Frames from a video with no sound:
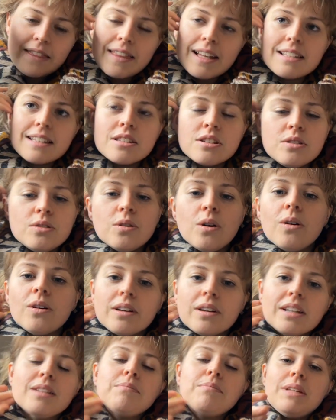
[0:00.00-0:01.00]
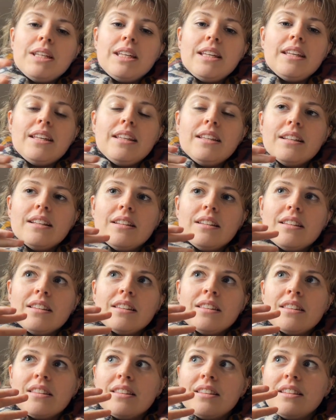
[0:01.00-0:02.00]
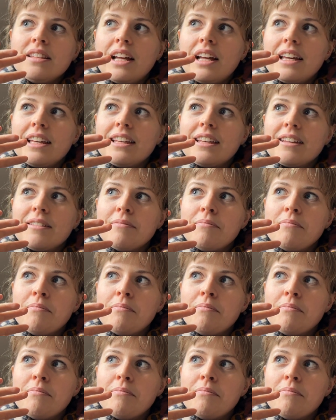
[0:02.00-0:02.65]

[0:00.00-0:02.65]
That's not going to be like